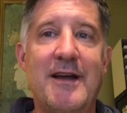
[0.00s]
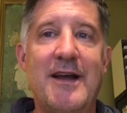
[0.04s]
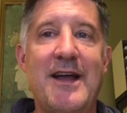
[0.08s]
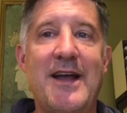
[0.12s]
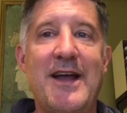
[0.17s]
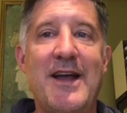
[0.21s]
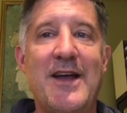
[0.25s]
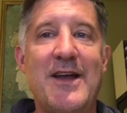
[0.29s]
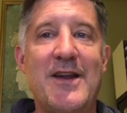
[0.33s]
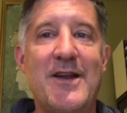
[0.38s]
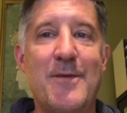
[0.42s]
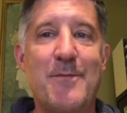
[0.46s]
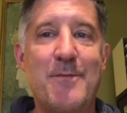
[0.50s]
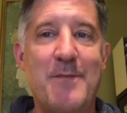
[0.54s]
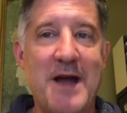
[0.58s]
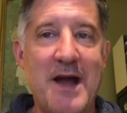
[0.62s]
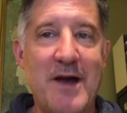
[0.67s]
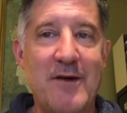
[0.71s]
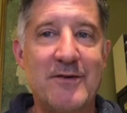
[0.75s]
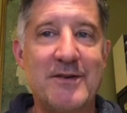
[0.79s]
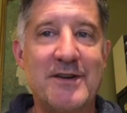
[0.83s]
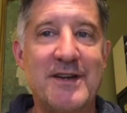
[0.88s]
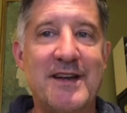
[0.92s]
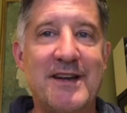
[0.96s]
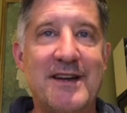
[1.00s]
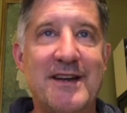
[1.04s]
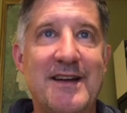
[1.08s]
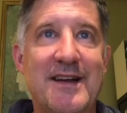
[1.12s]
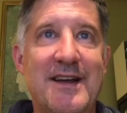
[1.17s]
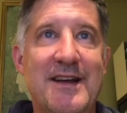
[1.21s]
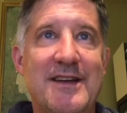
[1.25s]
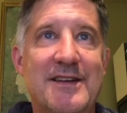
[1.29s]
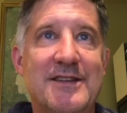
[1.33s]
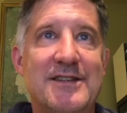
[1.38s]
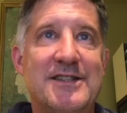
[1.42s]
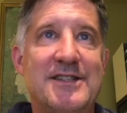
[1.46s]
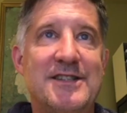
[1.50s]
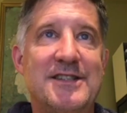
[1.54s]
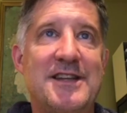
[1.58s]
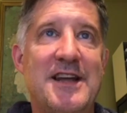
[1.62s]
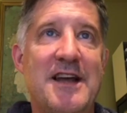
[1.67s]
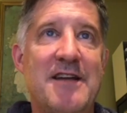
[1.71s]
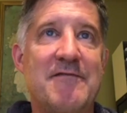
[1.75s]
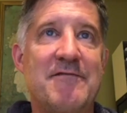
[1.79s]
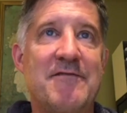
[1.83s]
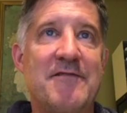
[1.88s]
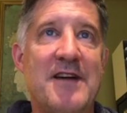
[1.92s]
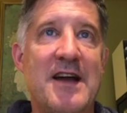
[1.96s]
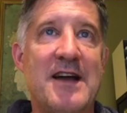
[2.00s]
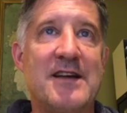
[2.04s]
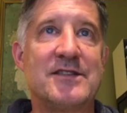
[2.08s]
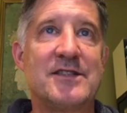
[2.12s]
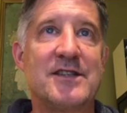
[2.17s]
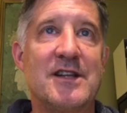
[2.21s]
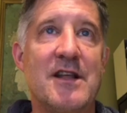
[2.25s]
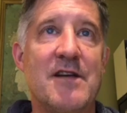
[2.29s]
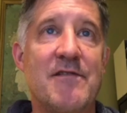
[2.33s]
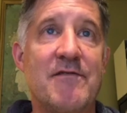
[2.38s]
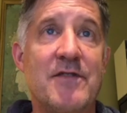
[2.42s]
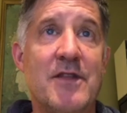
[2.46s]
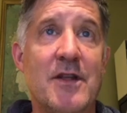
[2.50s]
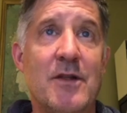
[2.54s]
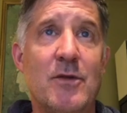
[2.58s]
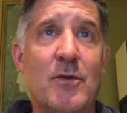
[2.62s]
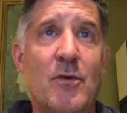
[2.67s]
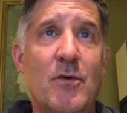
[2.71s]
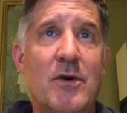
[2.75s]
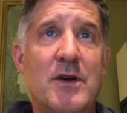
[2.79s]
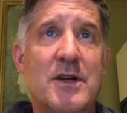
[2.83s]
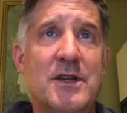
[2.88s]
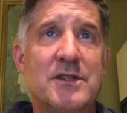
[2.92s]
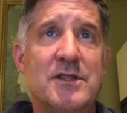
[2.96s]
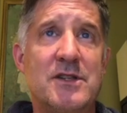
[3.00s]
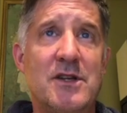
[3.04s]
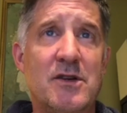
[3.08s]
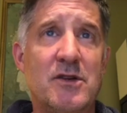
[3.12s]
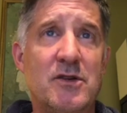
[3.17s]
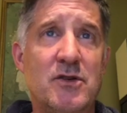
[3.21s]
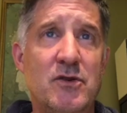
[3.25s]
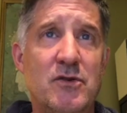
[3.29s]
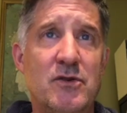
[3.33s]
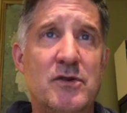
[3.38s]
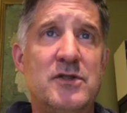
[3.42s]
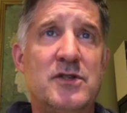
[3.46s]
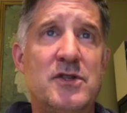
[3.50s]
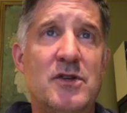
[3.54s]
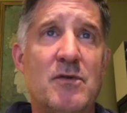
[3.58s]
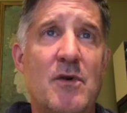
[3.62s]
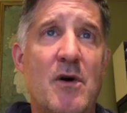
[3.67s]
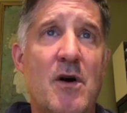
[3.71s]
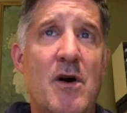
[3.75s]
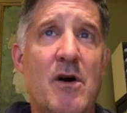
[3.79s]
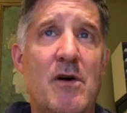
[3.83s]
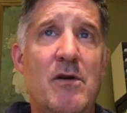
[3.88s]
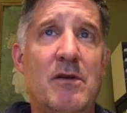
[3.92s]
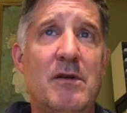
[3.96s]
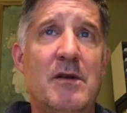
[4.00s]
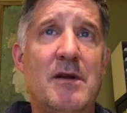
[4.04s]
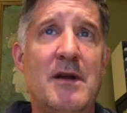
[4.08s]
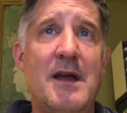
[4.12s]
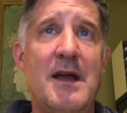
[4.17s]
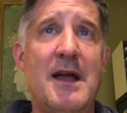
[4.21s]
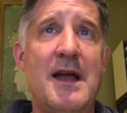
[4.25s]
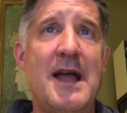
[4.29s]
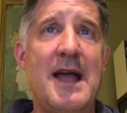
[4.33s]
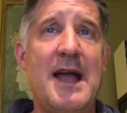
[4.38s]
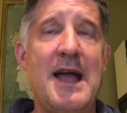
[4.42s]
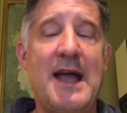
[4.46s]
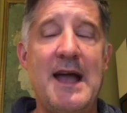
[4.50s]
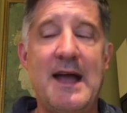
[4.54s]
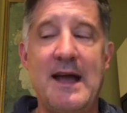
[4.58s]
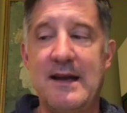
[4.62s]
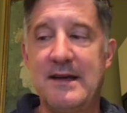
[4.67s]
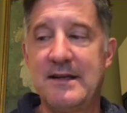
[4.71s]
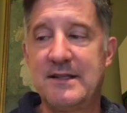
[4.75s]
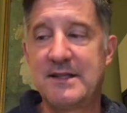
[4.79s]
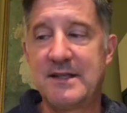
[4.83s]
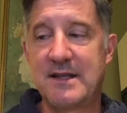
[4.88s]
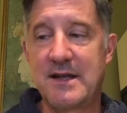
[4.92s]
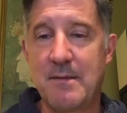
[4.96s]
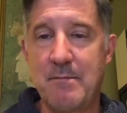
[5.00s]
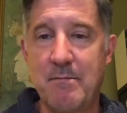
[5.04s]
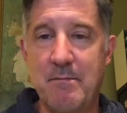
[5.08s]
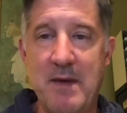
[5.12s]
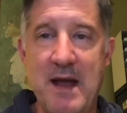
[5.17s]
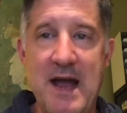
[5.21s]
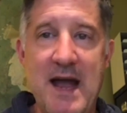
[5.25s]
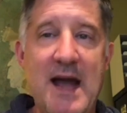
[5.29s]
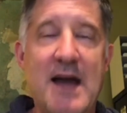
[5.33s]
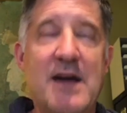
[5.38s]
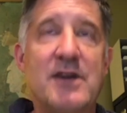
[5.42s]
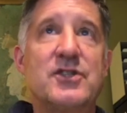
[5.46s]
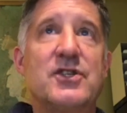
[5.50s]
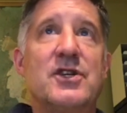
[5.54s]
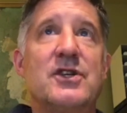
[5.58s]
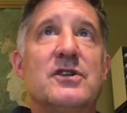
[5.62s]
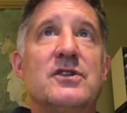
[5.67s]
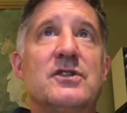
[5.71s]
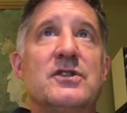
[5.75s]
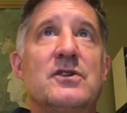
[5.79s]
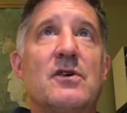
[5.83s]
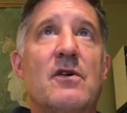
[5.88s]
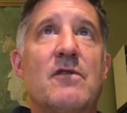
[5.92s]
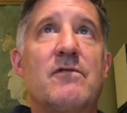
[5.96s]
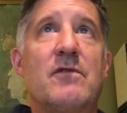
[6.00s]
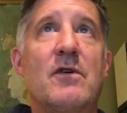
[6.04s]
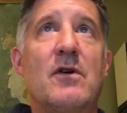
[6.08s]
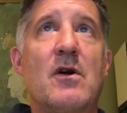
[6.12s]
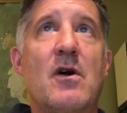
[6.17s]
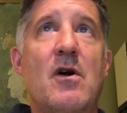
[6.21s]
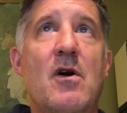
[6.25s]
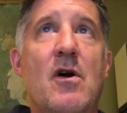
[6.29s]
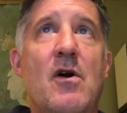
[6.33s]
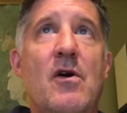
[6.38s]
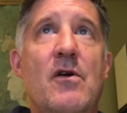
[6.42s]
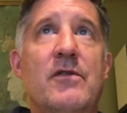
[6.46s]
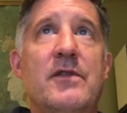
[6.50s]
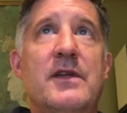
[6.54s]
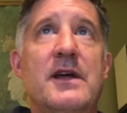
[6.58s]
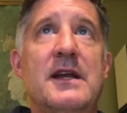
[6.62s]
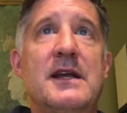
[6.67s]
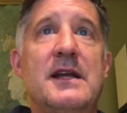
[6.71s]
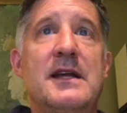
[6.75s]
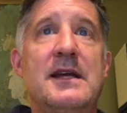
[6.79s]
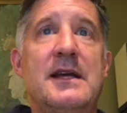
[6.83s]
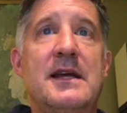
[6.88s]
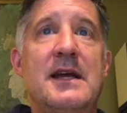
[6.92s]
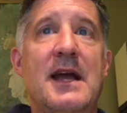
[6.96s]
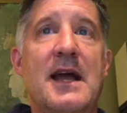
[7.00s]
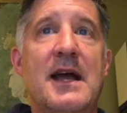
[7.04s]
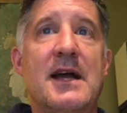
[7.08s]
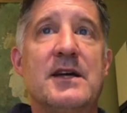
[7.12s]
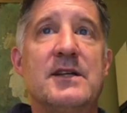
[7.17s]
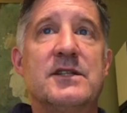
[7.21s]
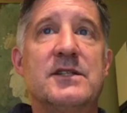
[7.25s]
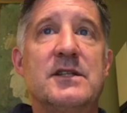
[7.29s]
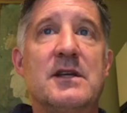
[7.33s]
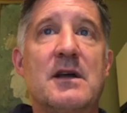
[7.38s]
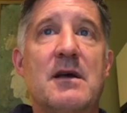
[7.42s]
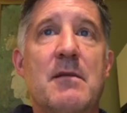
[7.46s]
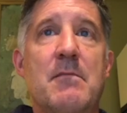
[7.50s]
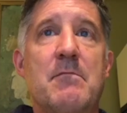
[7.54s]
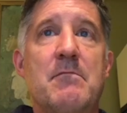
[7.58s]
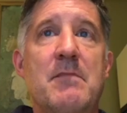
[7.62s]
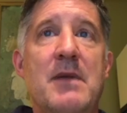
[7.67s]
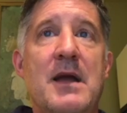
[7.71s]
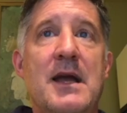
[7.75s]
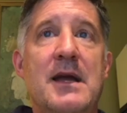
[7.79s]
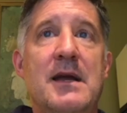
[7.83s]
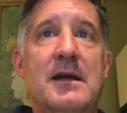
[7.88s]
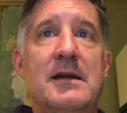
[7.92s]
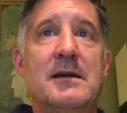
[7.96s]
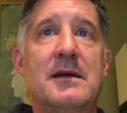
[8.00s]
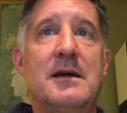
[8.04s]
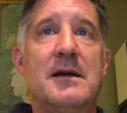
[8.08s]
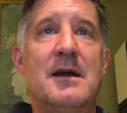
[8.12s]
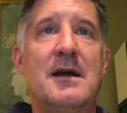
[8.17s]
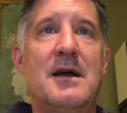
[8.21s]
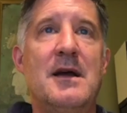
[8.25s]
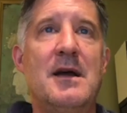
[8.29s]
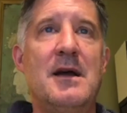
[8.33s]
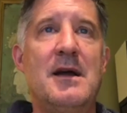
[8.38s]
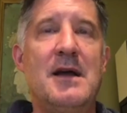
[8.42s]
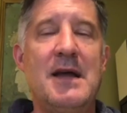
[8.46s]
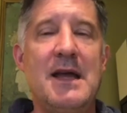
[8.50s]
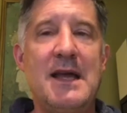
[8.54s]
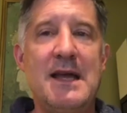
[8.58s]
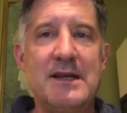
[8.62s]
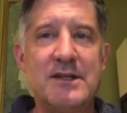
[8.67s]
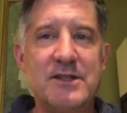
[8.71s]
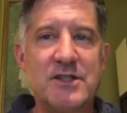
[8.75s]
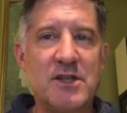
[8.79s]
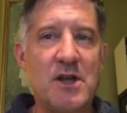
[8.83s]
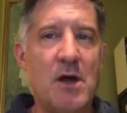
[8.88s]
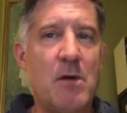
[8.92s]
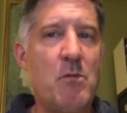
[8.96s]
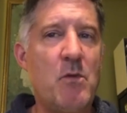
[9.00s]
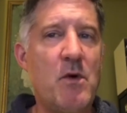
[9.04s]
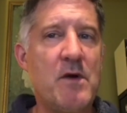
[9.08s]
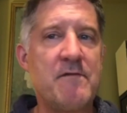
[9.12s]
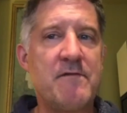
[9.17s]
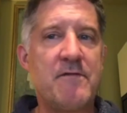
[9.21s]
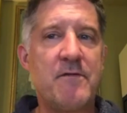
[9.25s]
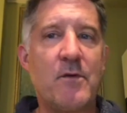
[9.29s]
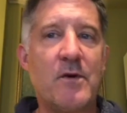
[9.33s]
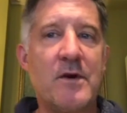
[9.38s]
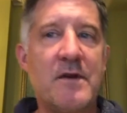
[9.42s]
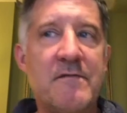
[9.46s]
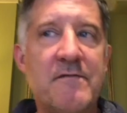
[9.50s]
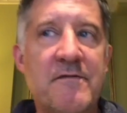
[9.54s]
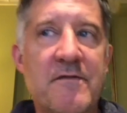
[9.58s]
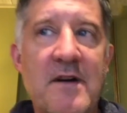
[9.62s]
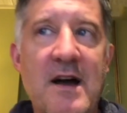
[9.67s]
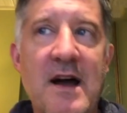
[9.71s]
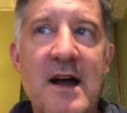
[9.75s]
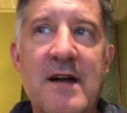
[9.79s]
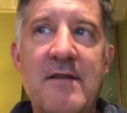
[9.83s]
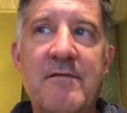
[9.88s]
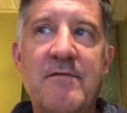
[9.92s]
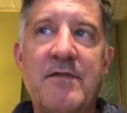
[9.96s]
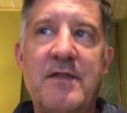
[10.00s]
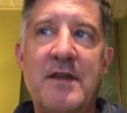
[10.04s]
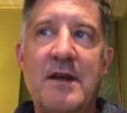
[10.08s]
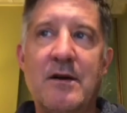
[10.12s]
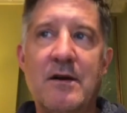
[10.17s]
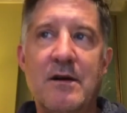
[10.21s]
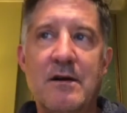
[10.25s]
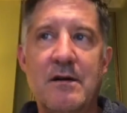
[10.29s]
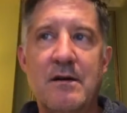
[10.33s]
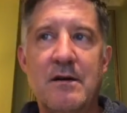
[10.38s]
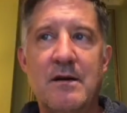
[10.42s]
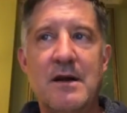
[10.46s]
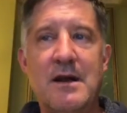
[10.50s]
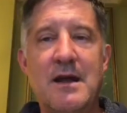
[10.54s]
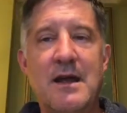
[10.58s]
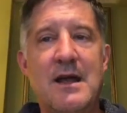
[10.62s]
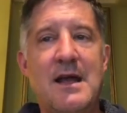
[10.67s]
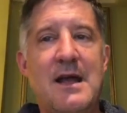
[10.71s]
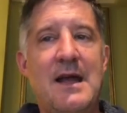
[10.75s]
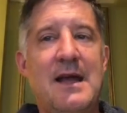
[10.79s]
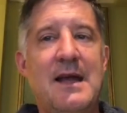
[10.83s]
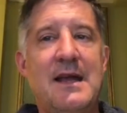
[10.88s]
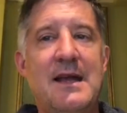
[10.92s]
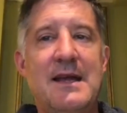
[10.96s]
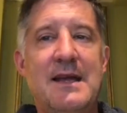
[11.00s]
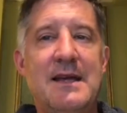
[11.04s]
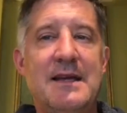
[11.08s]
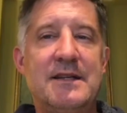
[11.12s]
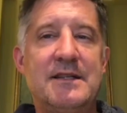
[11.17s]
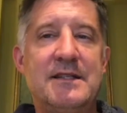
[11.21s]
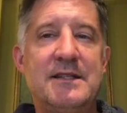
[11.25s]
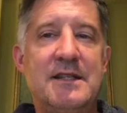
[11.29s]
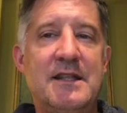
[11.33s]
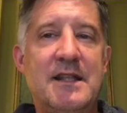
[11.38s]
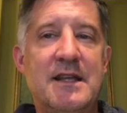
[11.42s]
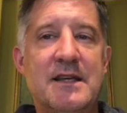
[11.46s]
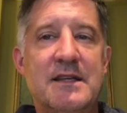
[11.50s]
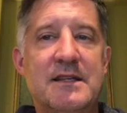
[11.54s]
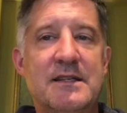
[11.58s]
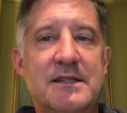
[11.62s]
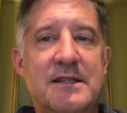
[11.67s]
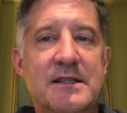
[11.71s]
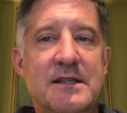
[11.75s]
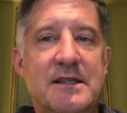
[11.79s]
and abounding in steadfast love. The Lord is good to all, and his compassion is over all that he has made. In Psalm 145, there is this